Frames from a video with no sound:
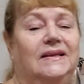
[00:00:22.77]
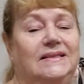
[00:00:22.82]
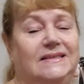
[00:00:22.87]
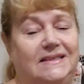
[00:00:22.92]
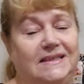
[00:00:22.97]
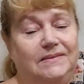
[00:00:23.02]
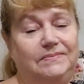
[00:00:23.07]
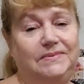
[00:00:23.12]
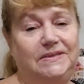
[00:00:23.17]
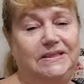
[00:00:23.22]

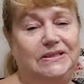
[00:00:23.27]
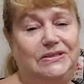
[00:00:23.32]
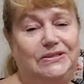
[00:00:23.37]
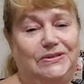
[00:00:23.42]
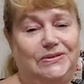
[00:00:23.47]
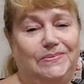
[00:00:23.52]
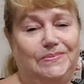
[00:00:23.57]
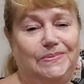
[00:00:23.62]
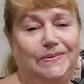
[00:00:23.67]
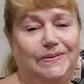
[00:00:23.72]
Deep
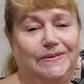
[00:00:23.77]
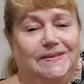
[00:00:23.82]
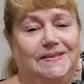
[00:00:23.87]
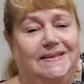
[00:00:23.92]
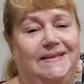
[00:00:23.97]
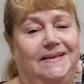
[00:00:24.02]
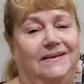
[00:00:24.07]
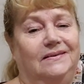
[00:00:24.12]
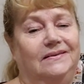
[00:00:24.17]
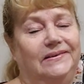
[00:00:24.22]
tissue
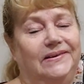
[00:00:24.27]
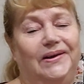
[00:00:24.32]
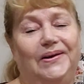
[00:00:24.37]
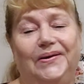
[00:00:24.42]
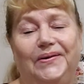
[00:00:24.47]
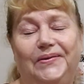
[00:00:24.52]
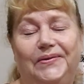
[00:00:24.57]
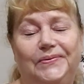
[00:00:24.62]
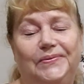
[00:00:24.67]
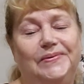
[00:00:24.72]
bruising.
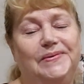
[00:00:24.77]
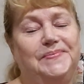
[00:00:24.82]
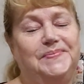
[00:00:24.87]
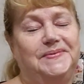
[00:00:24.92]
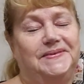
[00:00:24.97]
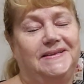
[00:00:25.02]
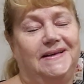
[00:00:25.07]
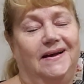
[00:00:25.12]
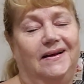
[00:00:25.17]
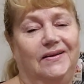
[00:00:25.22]
No, the
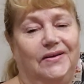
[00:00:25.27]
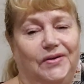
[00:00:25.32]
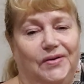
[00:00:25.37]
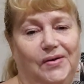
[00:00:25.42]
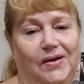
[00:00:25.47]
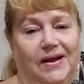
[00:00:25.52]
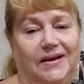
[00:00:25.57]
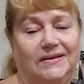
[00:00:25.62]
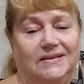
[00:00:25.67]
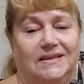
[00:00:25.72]
ribs aren't
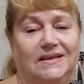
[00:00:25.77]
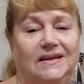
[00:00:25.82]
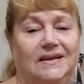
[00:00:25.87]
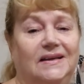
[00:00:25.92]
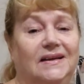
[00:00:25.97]
cracked,